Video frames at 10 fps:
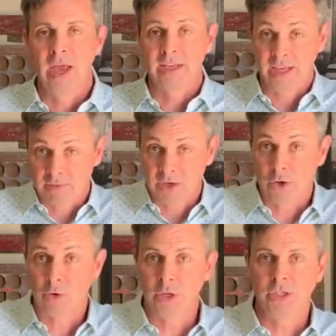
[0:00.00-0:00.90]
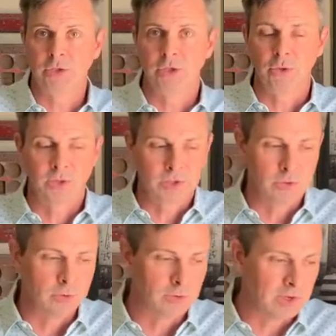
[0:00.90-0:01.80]
as I've encouraged you to,
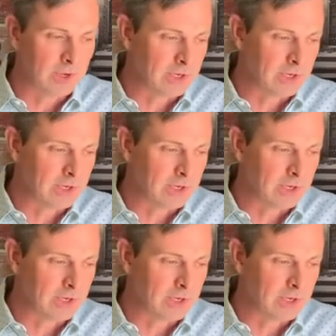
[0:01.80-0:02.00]
to uh,